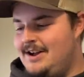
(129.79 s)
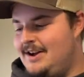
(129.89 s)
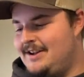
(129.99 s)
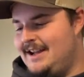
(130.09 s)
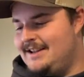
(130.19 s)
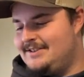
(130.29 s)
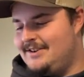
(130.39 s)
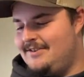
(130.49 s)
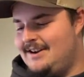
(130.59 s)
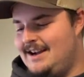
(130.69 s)
Okay,
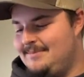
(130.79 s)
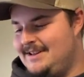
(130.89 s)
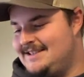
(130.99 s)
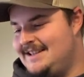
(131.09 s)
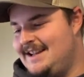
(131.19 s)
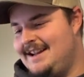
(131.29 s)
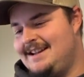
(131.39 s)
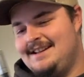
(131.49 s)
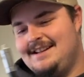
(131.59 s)
so I'm gonna say